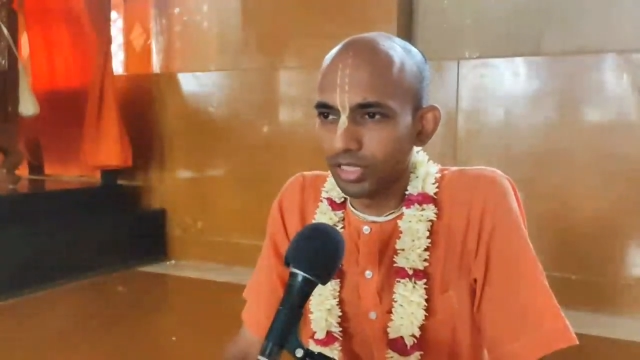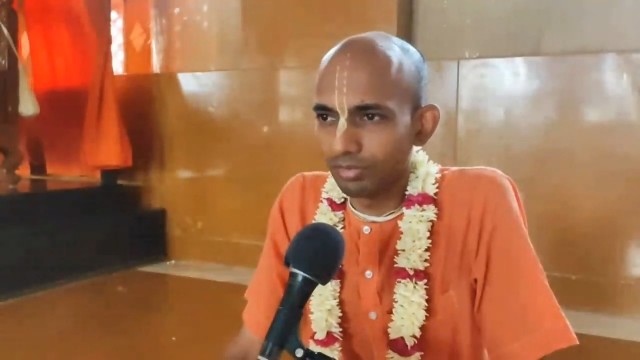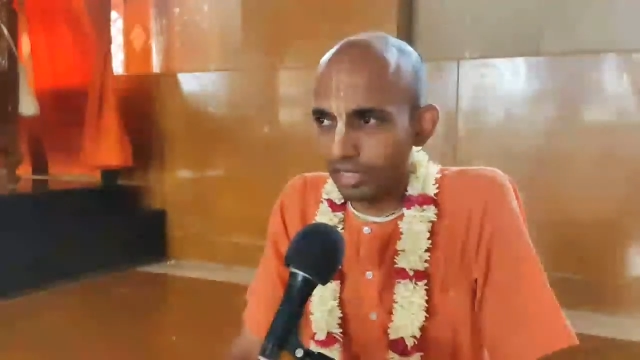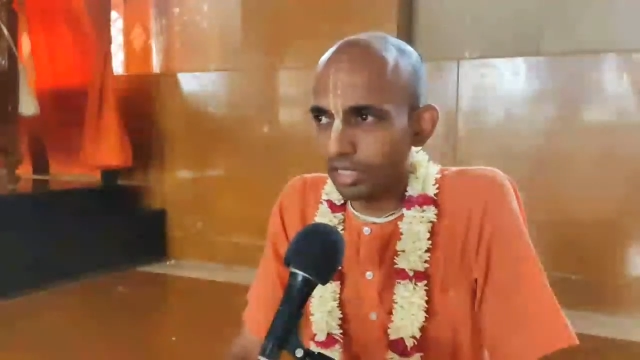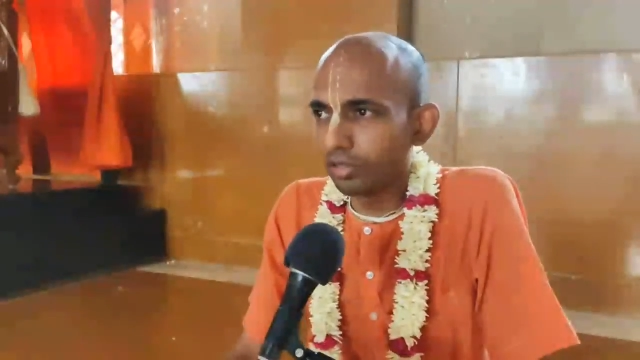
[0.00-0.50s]

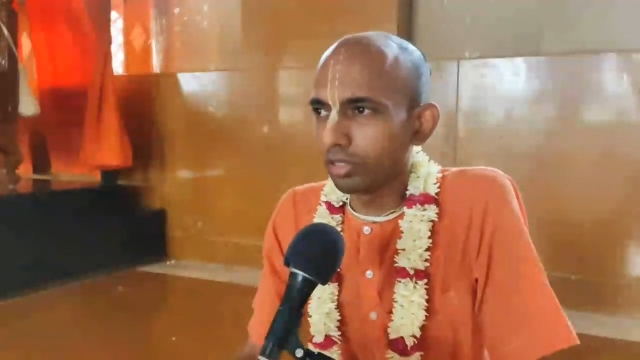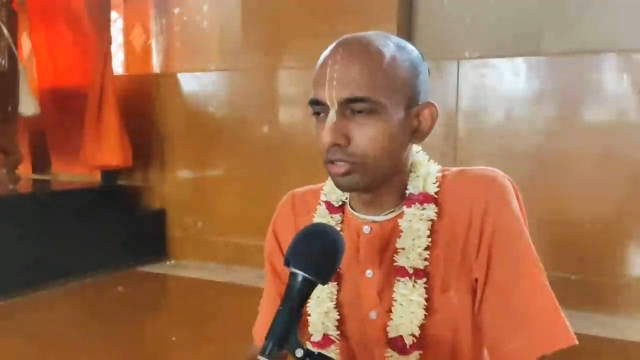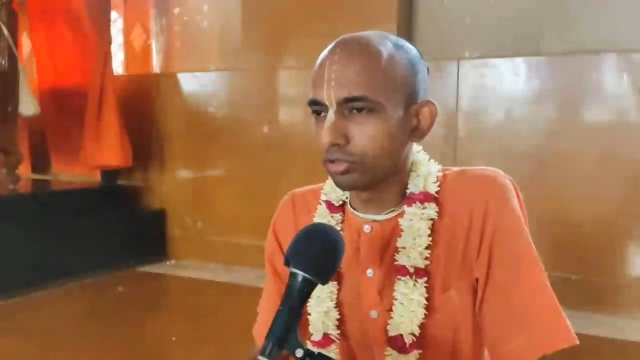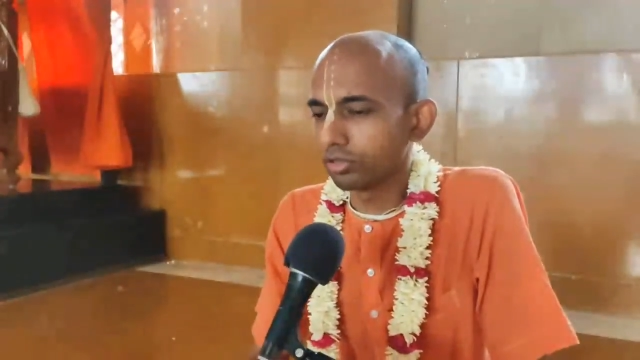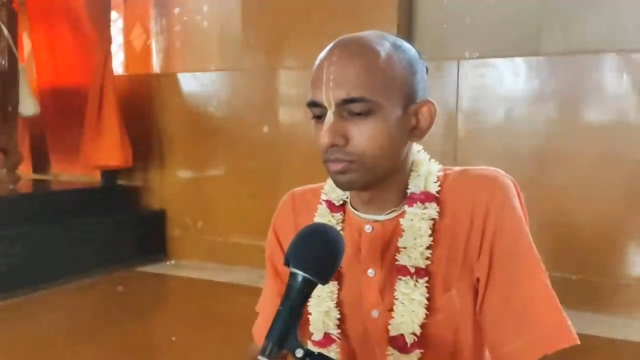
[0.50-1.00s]
Even now
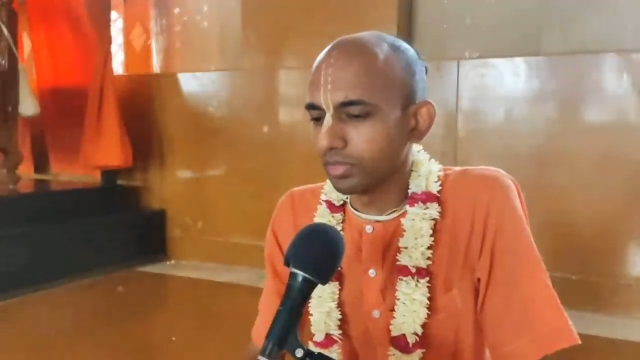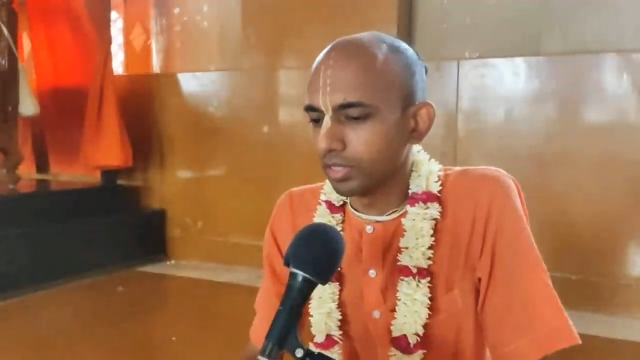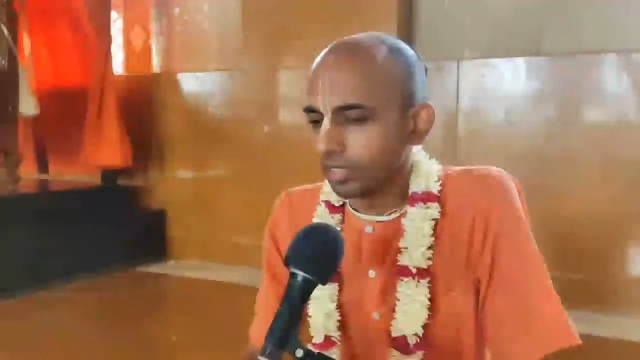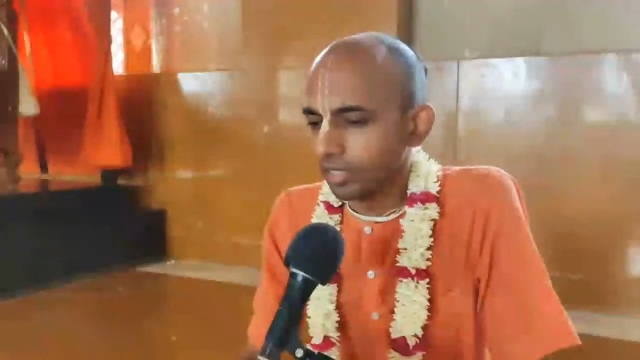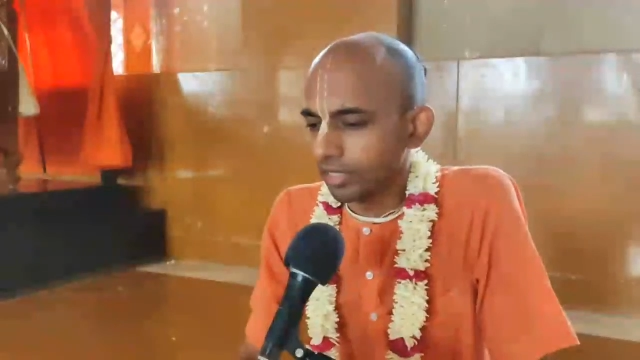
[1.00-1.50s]
also
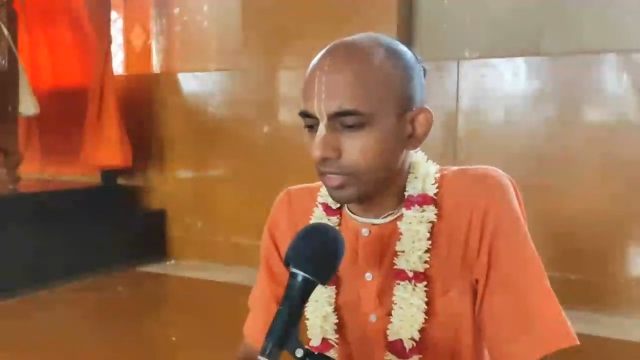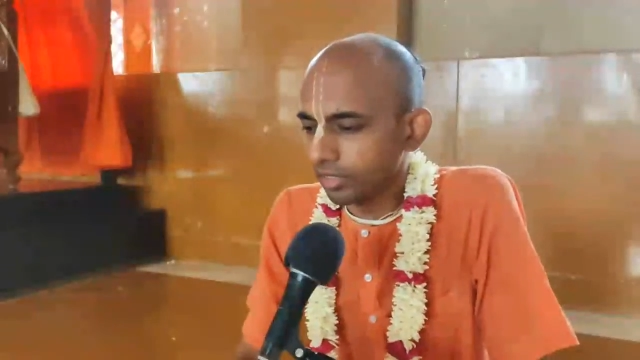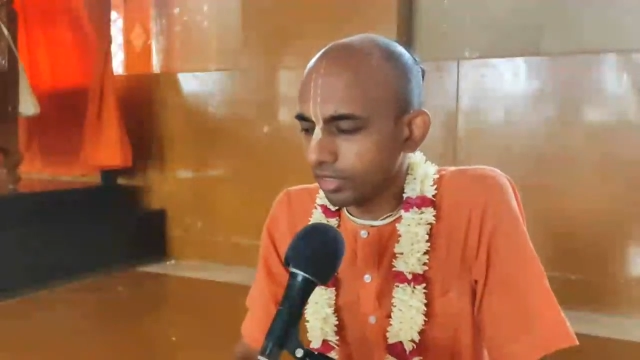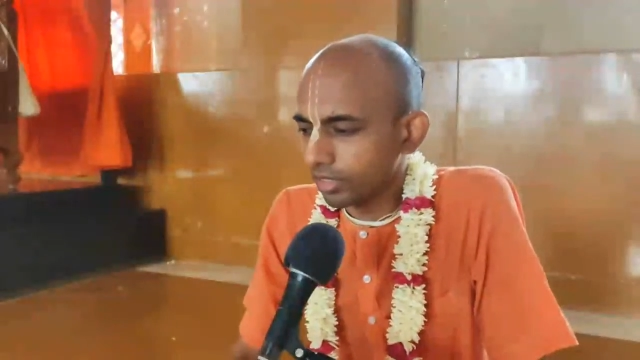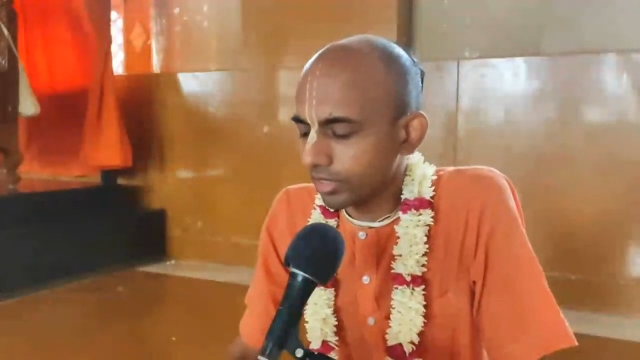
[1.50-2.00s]

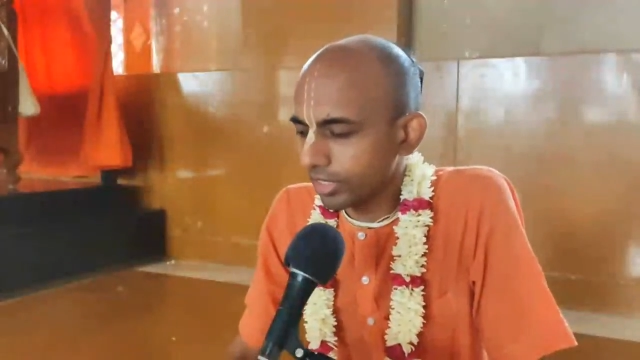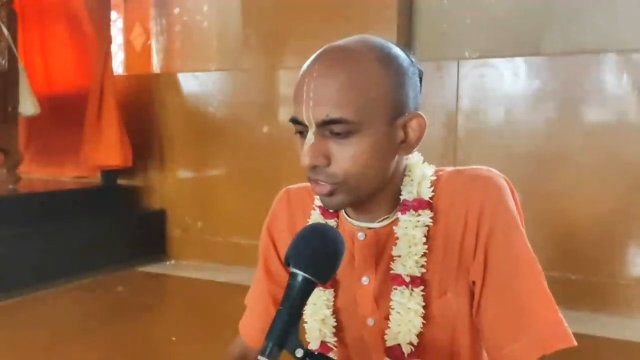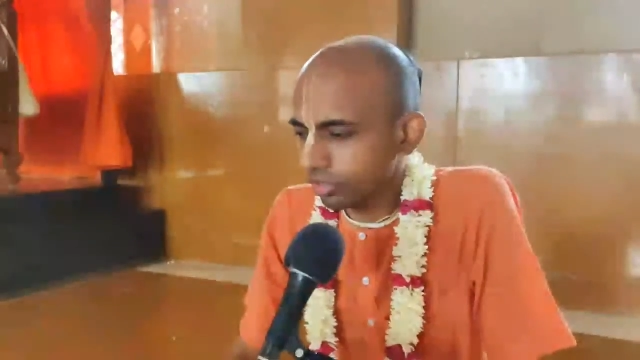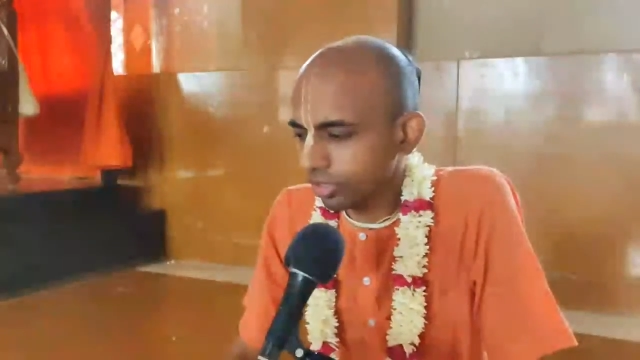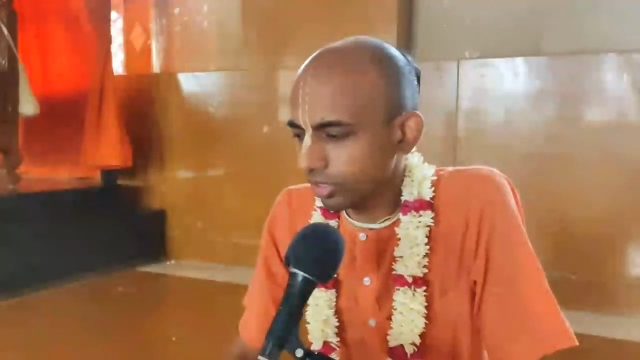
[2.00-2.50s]
in
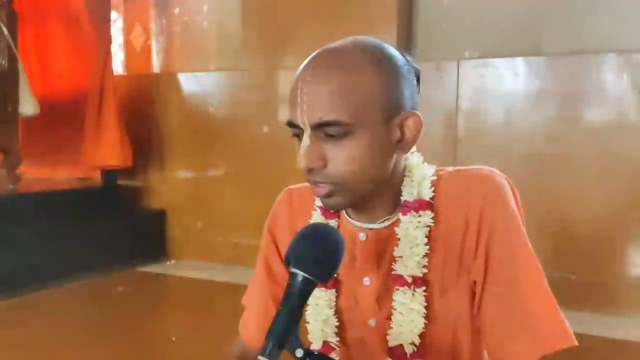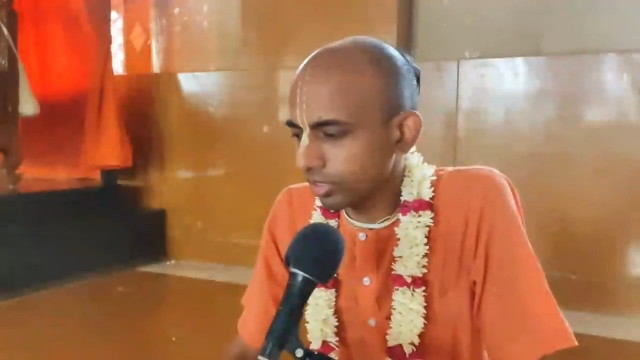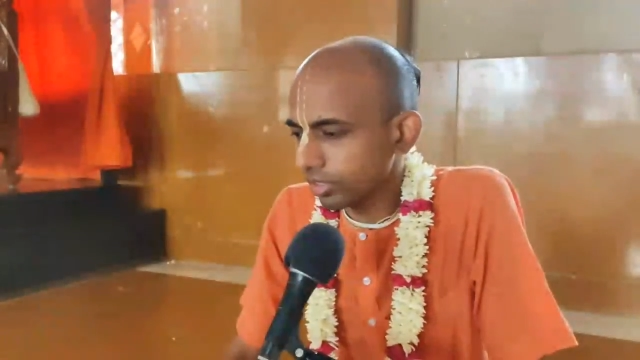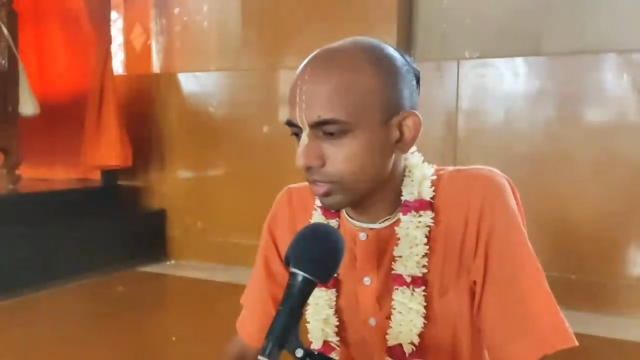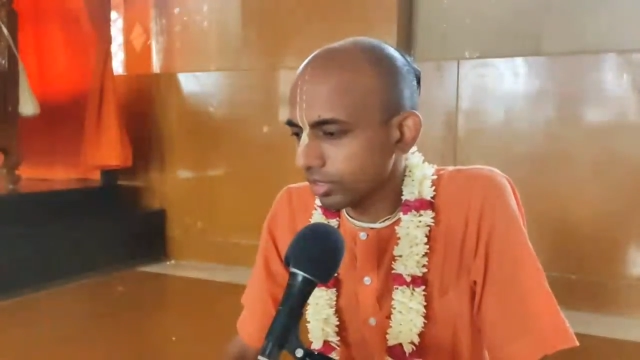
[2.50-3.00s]

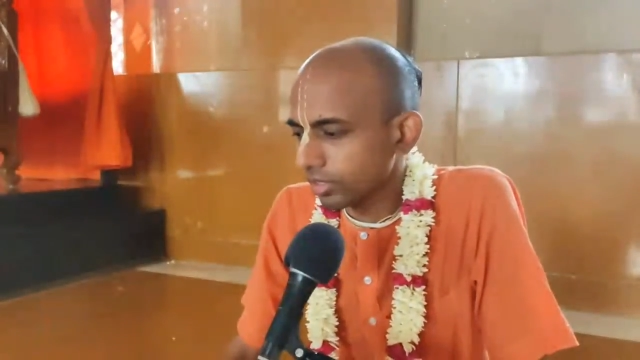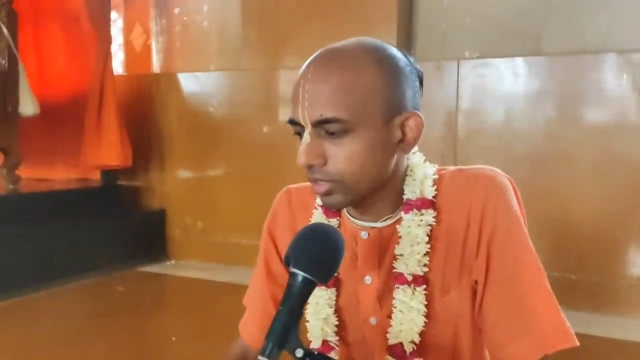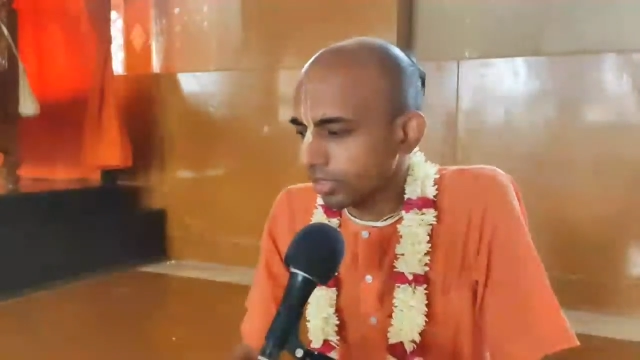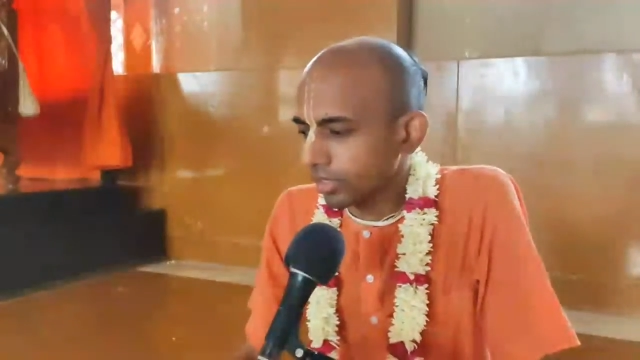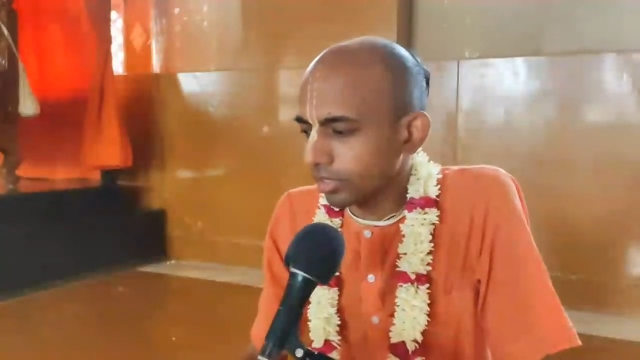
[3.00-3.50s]
traditional
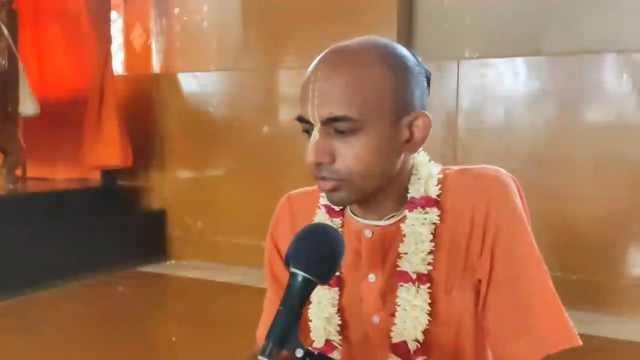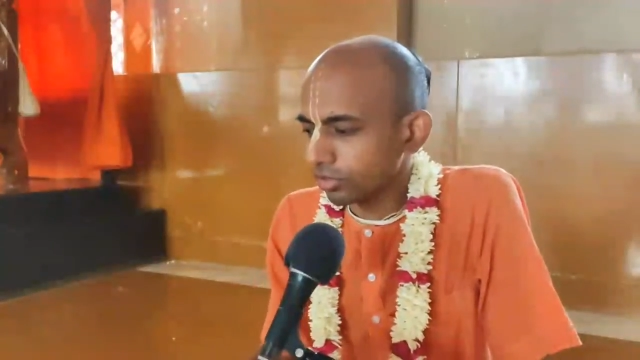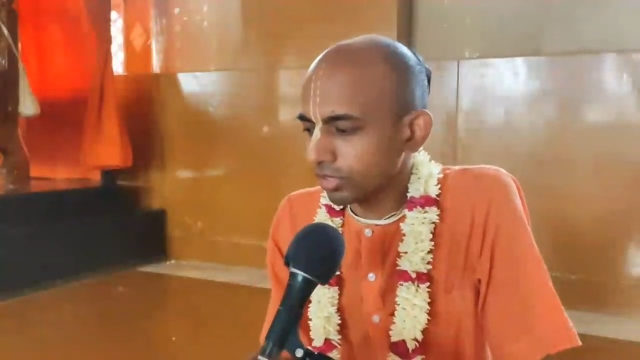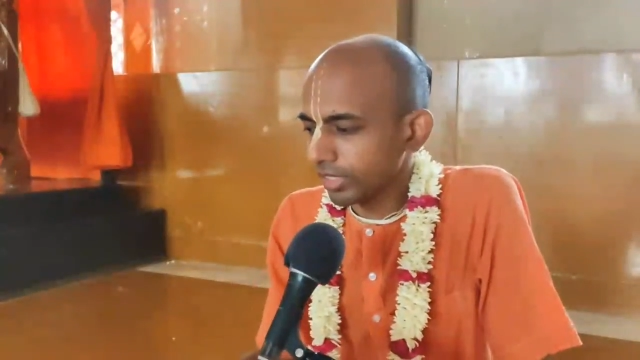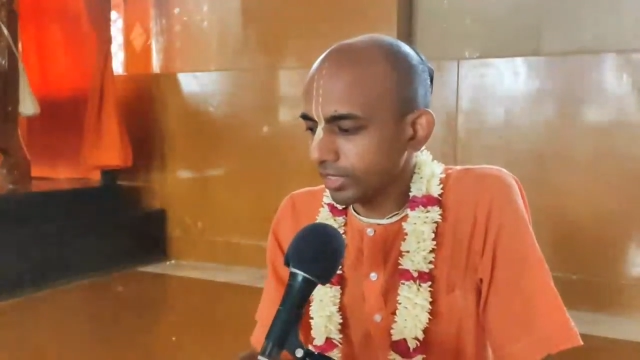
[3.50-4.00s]

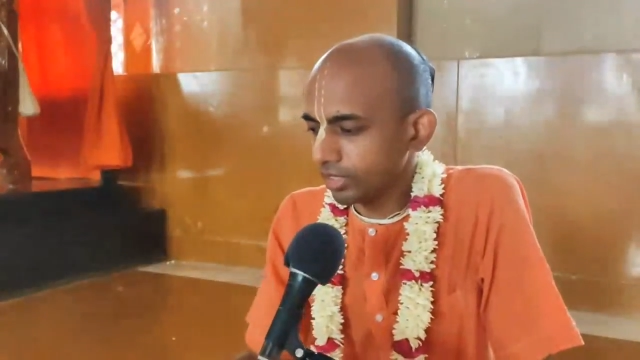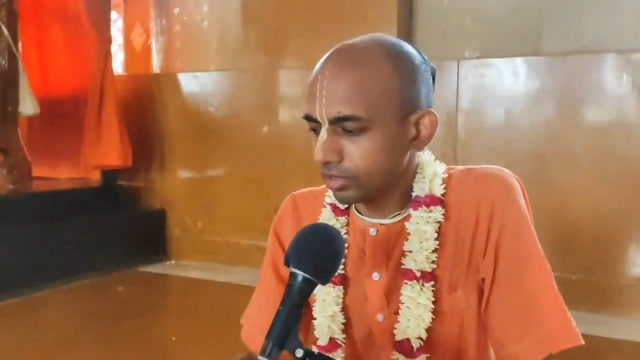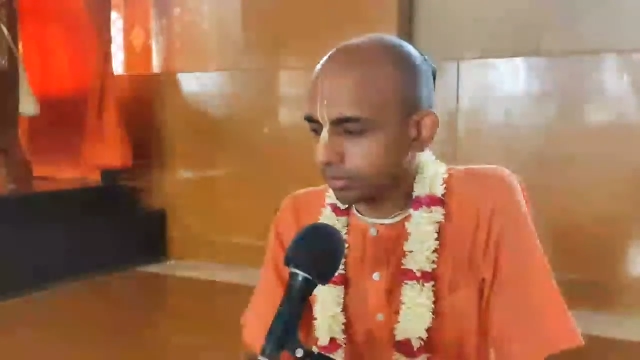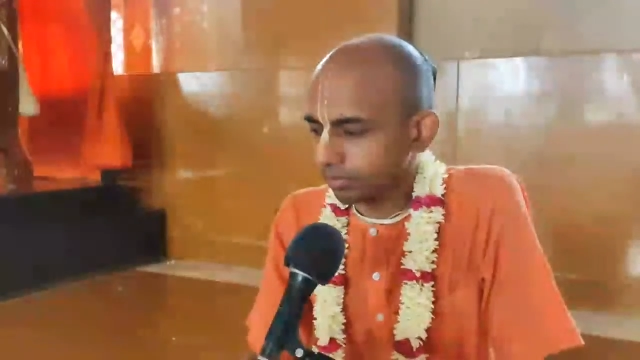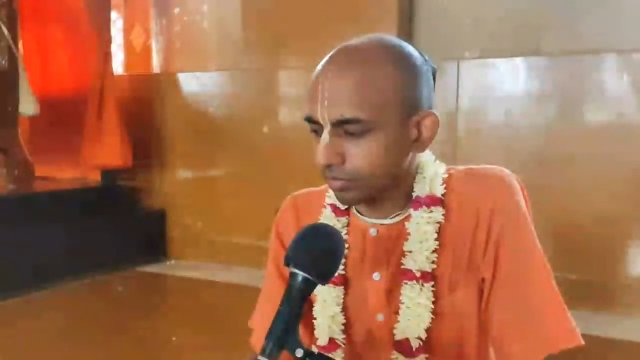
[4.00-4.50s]

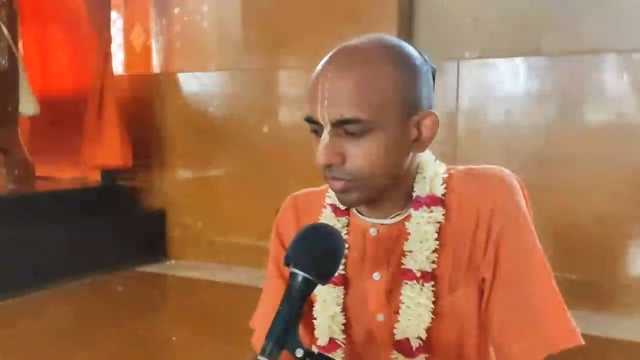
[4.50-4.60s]
societies,